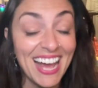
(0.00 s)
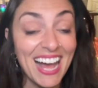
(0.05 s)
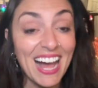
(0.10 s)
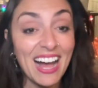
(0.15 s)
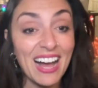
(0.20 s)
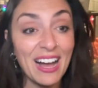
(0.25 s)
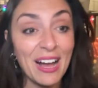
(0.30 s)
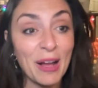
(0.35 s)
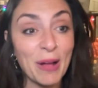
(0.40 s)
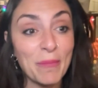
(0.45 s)

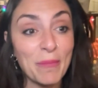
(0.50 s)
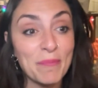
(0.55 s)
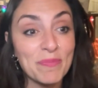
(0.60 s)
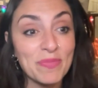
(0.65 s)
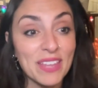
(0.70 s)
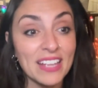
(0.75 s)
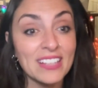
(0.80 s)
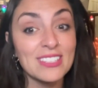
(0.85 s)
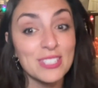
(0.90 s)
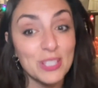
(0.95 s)

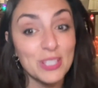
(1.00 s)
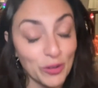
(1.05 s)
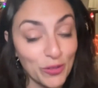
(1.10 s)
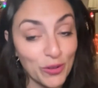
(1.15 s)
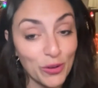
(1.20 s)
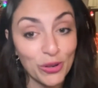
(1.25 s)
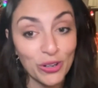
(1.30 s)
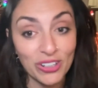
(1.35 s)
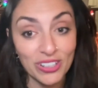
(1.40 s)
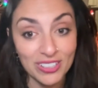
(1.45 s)
And so of
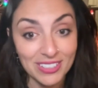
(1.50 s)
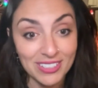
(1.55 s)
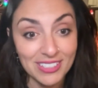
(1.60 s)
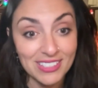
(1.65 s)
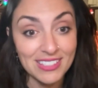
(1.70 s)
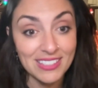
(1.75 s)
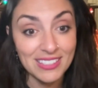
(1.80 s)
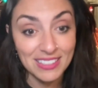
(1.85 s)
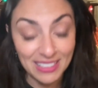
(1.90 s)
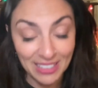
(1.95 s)

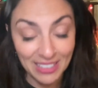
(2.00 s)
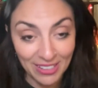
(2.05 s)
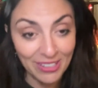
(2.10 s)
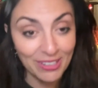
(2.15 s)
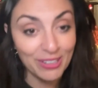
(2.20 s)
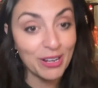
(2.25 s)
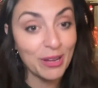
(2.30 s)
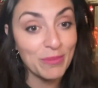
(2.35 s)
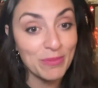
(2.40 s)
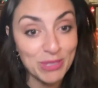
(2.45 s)
course, here
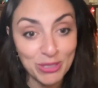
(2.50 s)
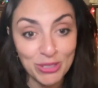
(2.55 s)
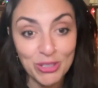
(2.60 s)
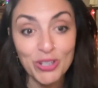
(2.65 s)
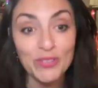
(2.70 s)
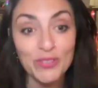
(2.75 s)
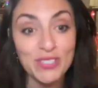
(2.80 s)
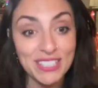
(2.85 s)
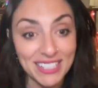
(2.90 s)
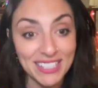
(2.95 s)
comes the
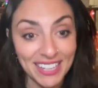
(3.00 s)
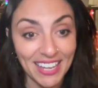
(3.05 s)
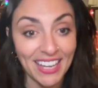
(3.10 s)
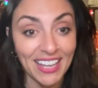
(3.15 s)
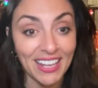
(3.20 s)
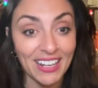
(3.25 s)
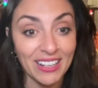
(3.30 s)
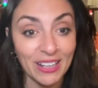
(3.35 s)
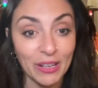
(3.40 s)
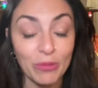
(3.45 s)
nerves
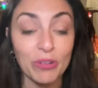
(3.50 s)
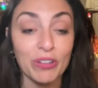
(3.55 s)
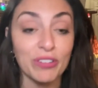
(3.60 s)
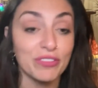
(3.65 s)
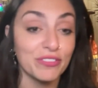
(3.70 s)
again. Like, we're